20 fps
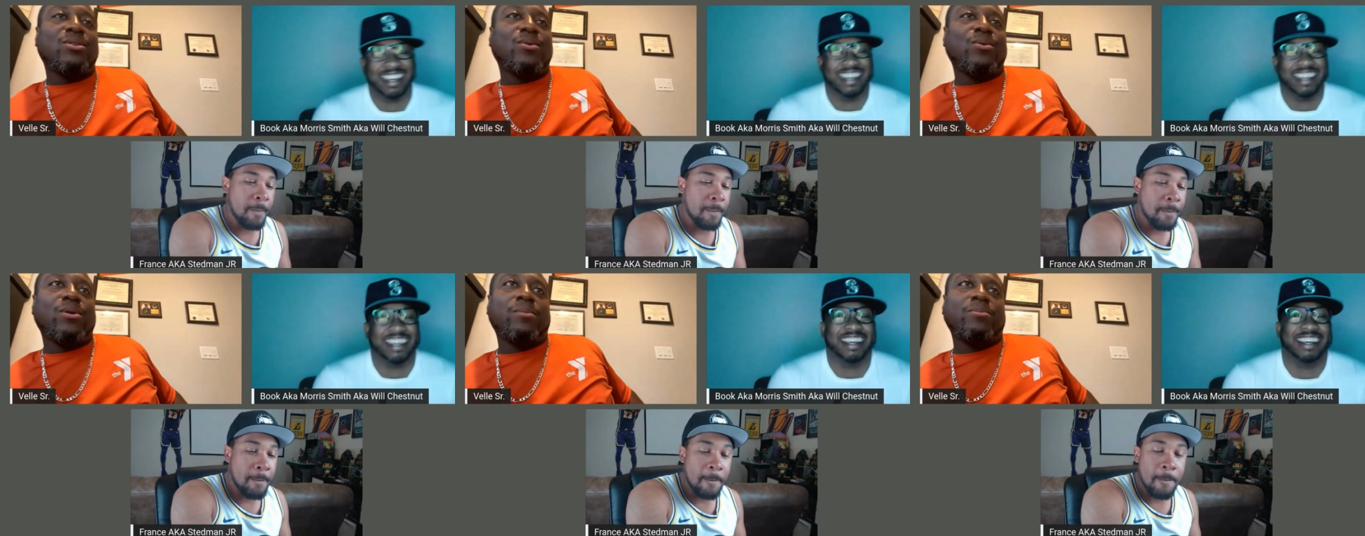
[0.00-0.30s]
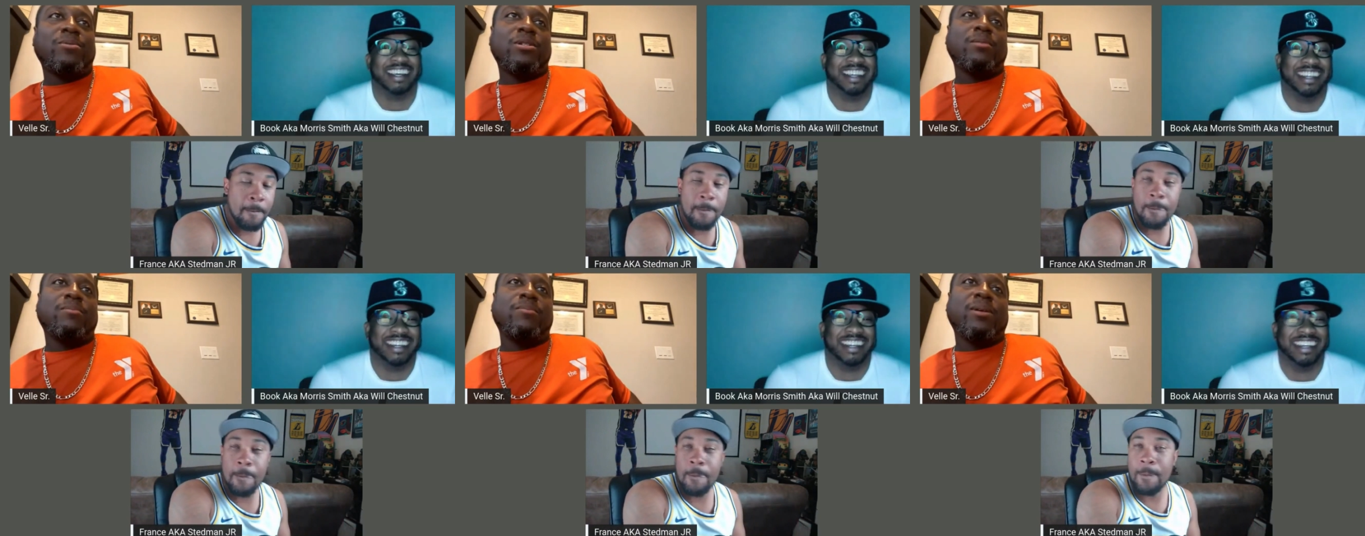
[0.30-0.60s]

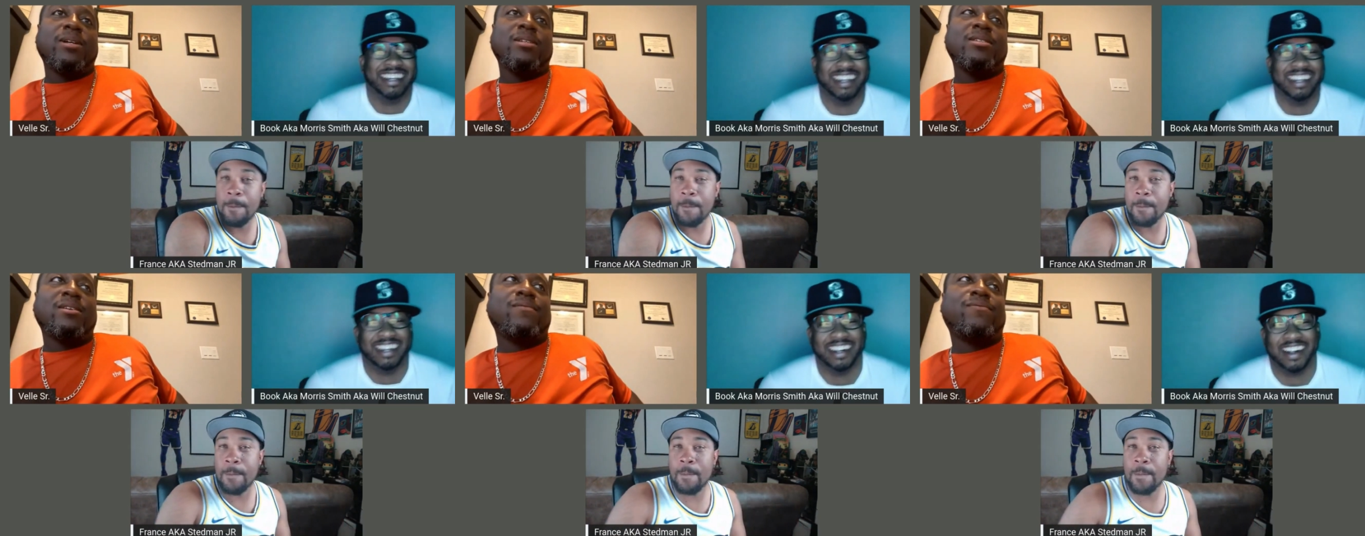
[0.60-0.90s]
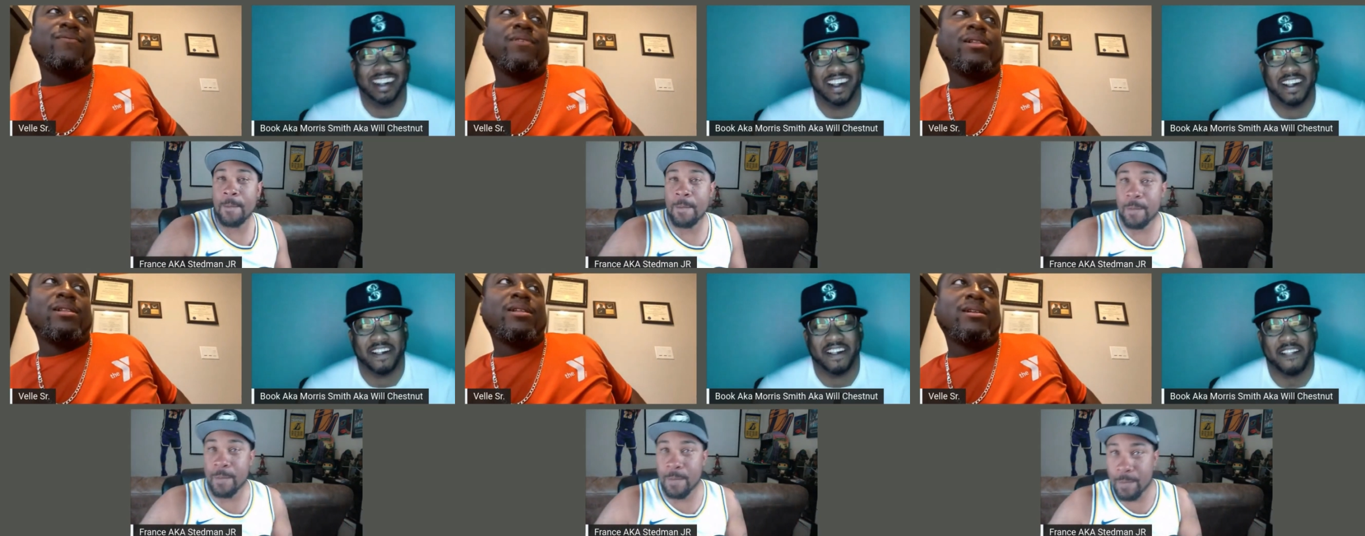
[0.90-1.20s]
Speaker 1: stir up shit because
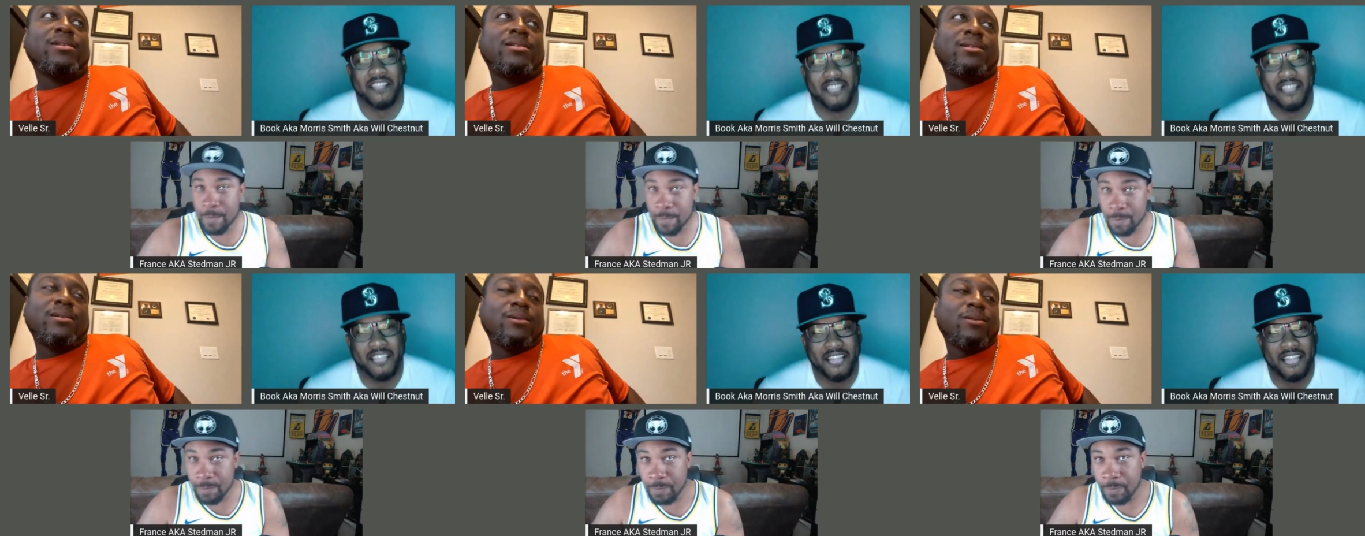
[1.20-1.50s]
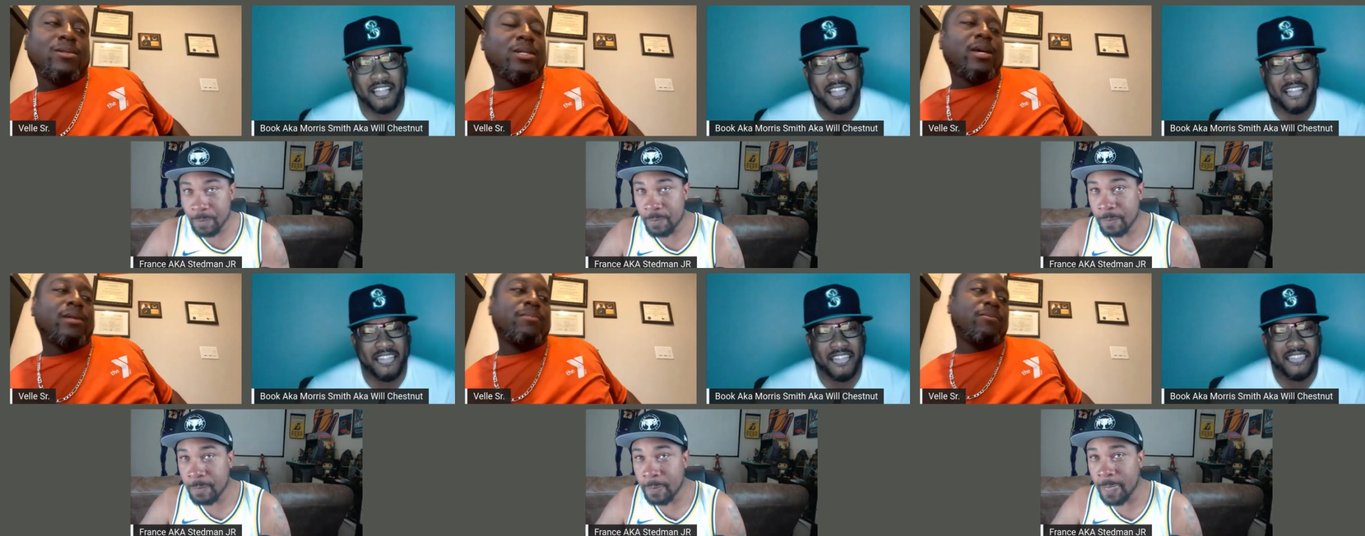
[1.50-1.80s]
he feeling a
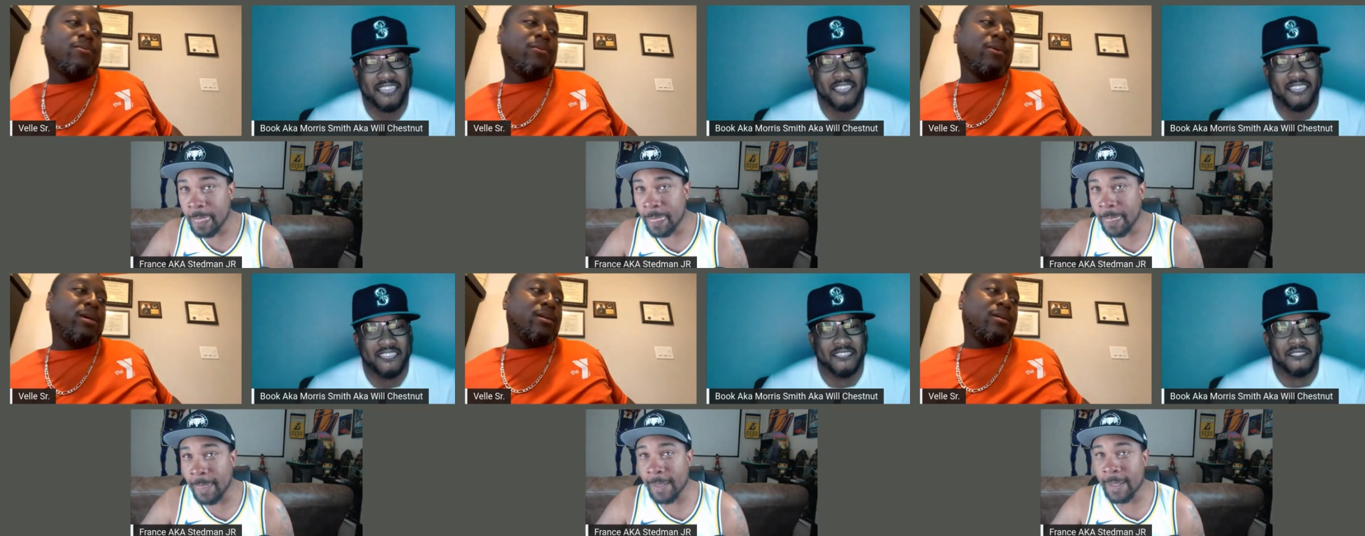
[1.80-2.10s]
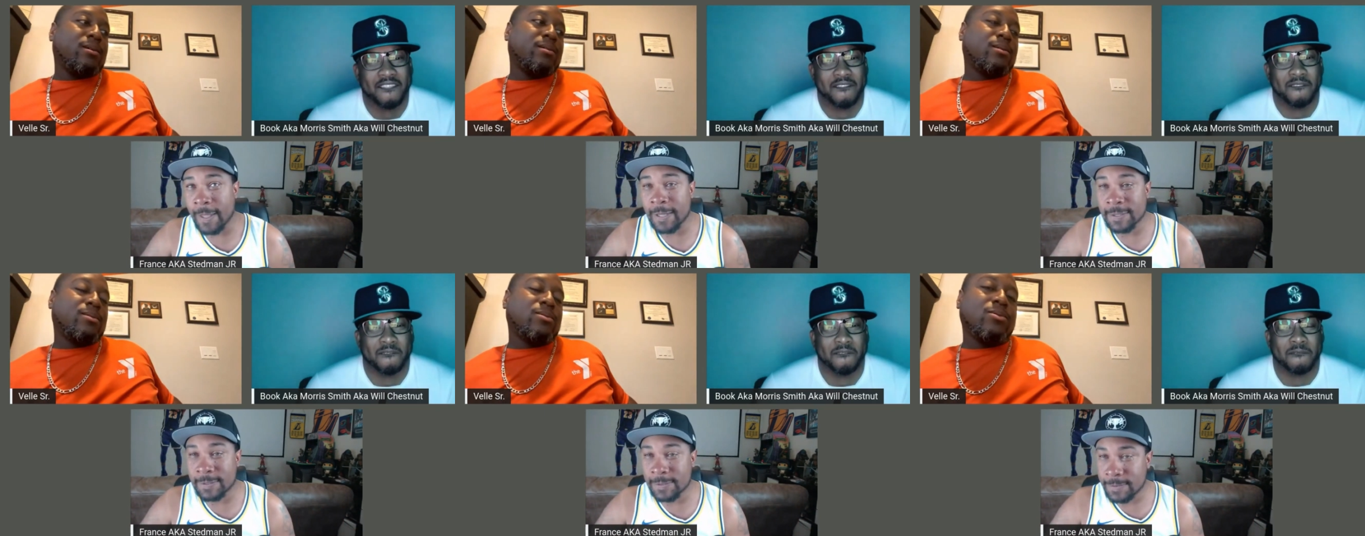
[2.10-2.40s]
certain type of way.
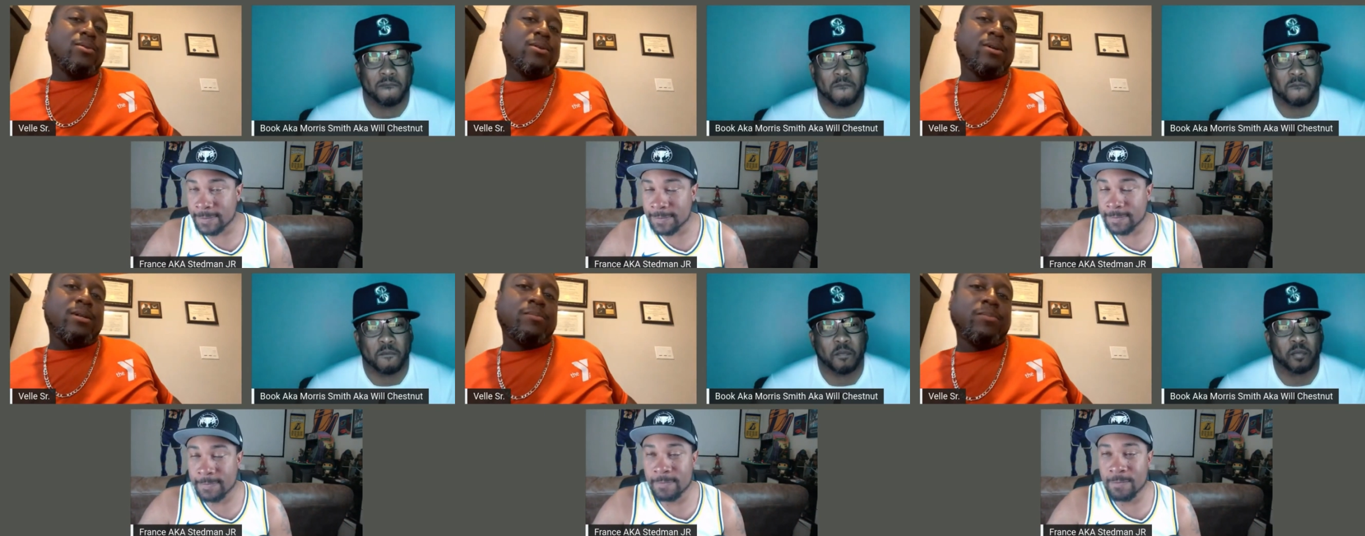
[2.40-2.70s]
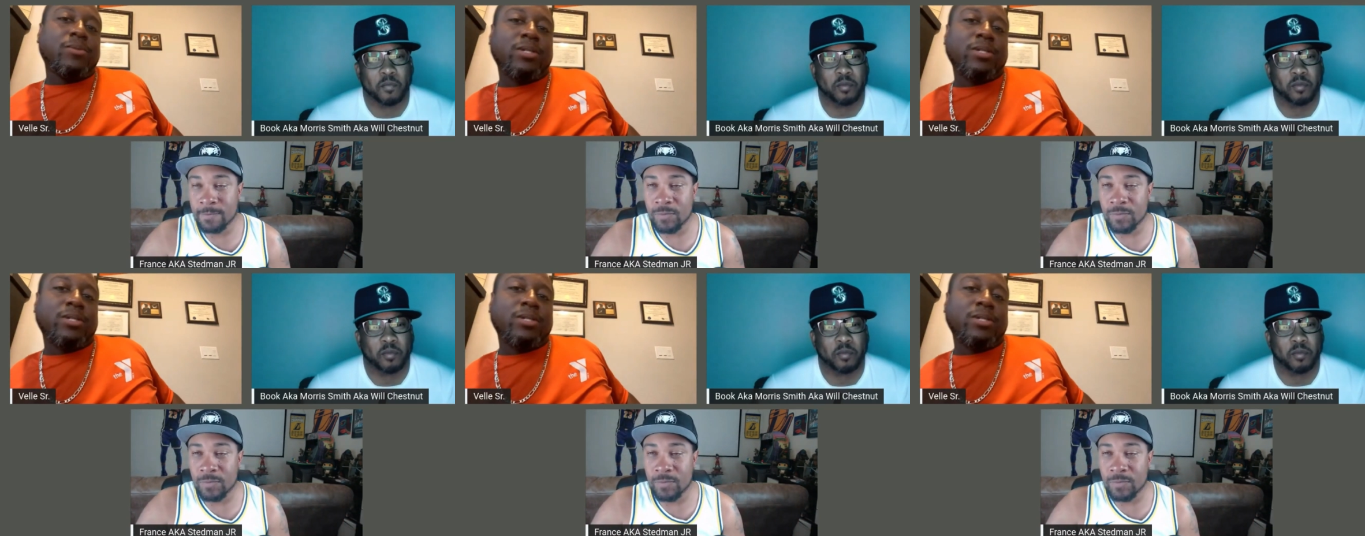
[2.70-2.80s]
You know what I'm